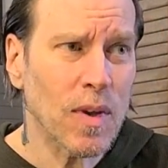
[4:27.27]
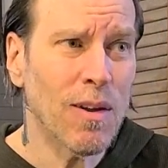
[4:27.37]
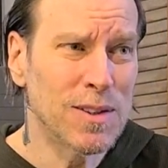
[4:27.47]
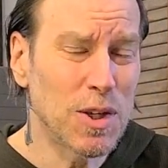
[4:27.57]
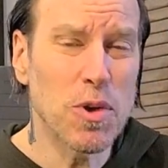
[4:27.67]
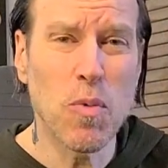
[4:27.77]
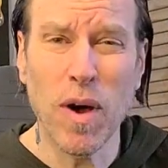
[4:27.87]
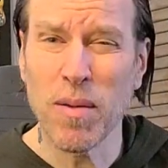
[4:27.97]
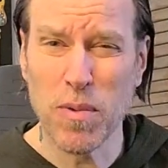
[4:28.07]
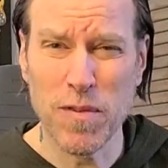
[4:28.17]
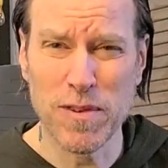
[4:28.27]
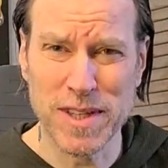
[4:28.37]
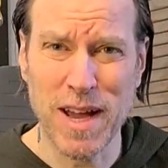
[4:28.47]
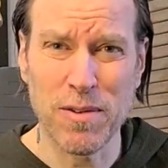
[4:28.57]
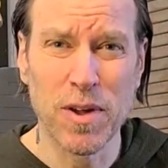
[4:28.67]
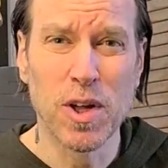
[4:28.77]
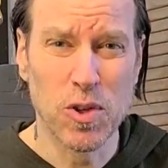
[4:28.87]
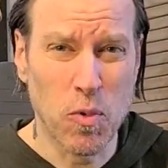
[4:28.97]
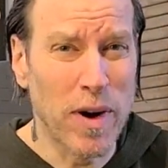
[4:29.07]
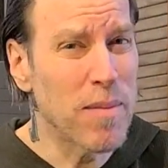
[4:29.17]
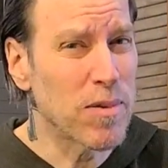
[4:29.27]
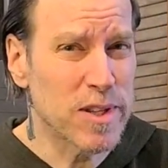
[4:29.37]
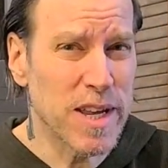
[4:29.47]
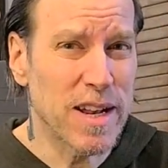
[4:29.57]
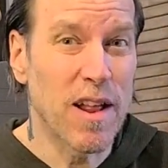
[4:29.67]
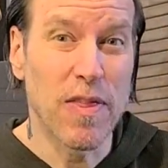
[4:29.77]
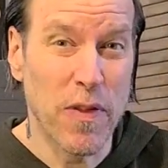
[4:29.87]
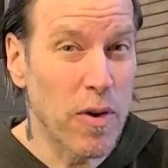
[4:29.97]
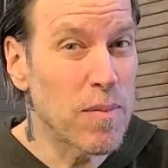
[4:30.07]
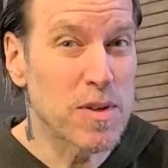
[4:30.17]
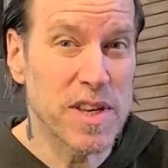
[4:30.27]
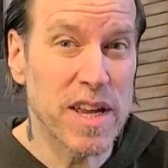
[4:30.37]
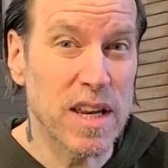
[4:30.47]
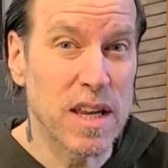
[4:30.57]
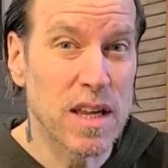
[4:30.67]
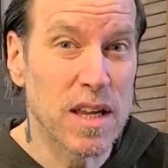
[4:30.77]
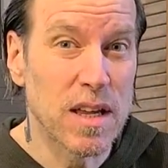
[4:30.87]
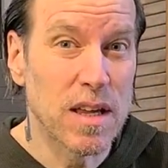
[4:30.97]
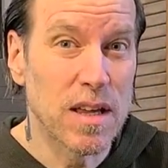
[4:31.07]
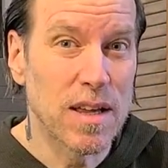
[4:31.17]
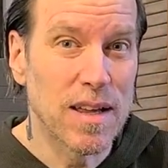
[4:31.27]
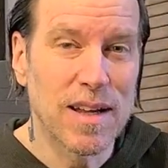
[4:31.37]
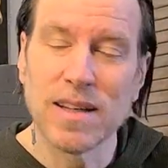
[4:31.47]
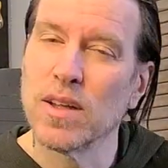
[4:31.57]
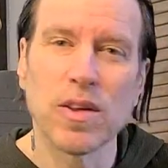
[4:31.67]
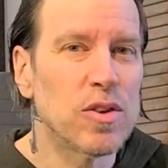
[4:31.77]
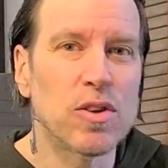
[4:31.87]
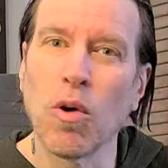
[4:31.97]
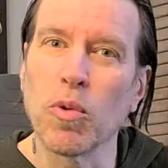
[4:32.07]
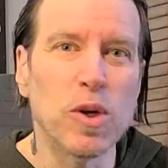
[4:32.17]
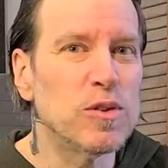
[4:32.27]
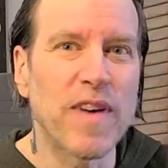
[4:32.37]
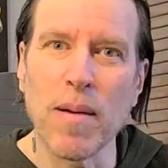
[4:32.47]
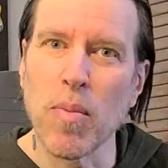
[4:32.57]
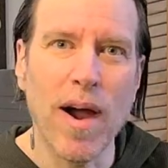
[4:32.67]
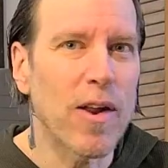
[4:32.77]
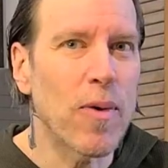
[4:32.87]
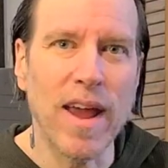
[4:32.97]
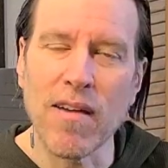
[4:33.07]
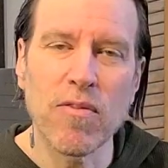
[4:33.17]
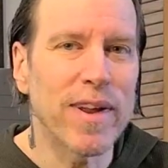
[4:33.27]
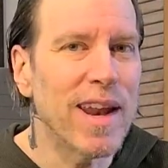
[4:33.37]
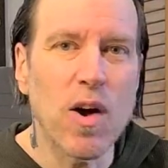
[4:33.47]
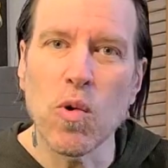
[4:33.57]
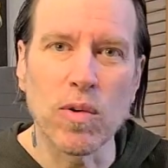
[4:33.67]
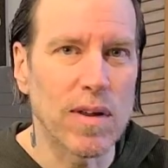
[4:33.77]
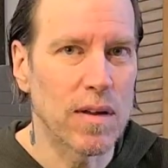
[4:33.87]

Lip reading: So you want to improve your sound 20%, 30%. Don't use vibrato on every note.